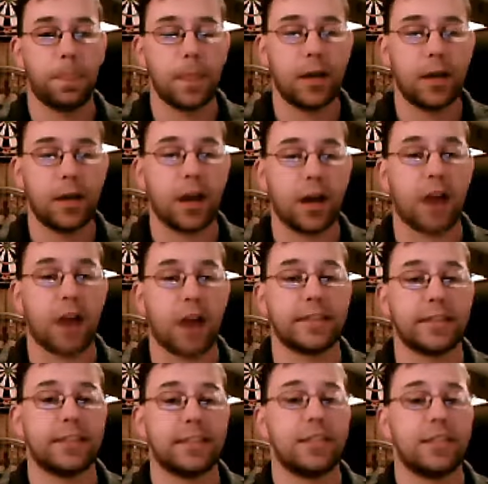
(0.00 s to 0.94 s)

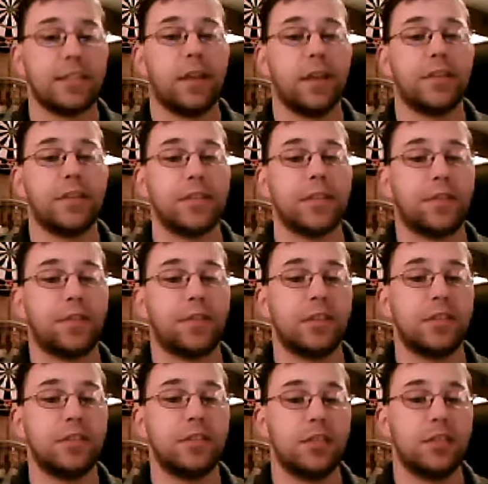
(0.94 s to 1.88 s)
cognizant of a difference
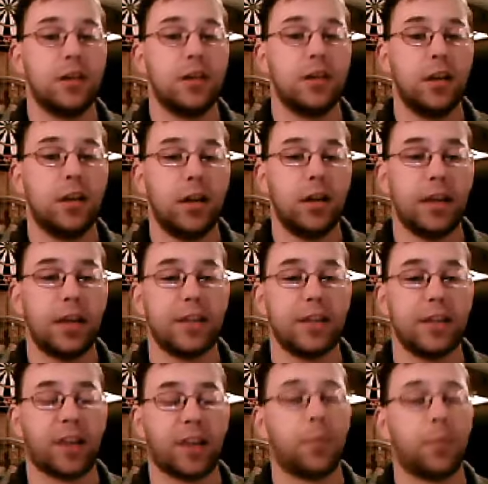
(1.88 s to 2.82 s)
in
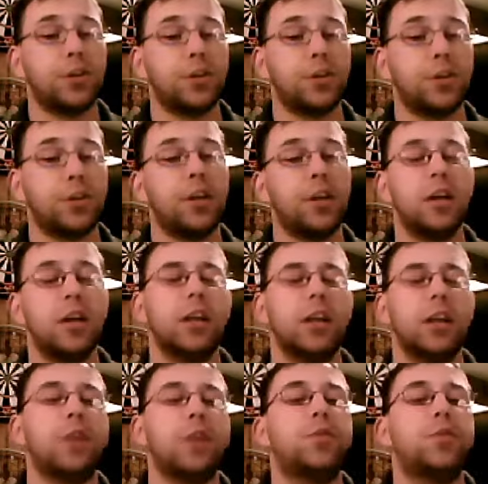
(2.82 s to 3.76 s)
temperature.
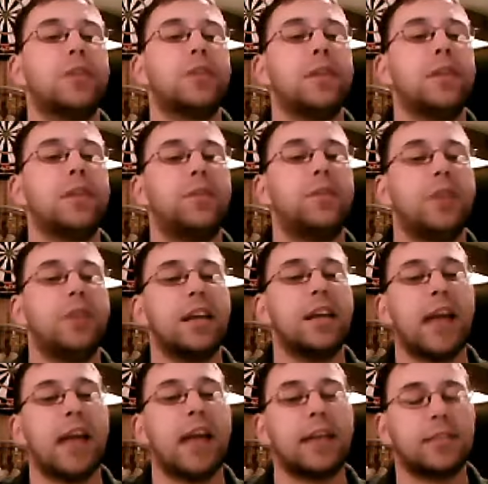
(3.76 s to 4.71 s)
Usually if you take an
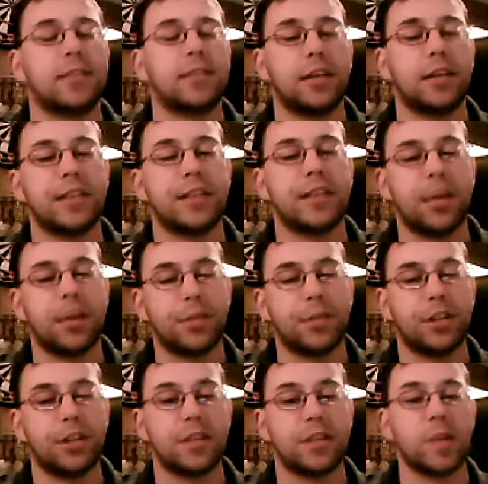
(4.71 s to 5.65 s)
axillary
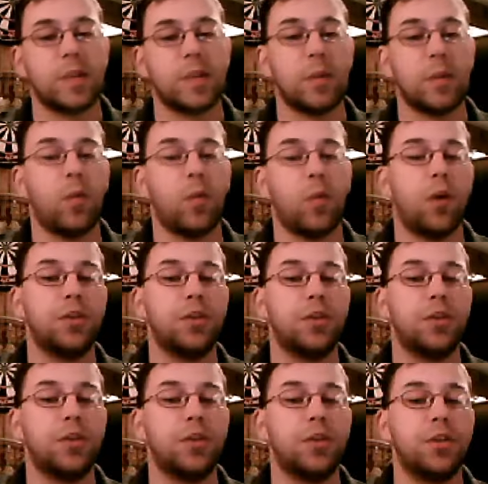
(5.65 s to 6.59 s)
temperature, it's going to be 1
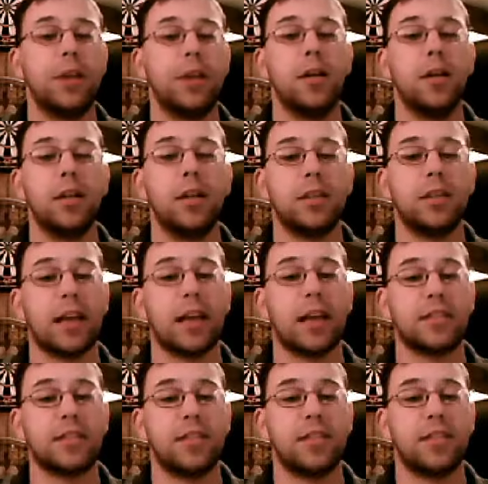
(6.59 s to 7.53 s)
degree less
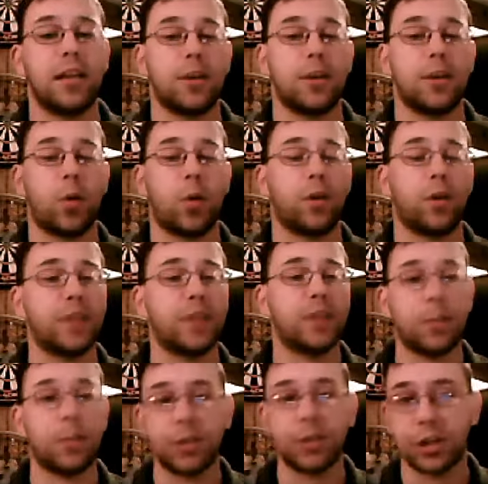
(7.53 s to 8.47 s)
than an oral
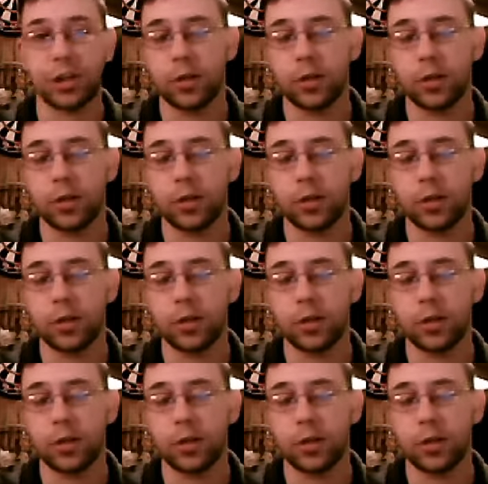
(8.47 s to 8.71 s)
temperature.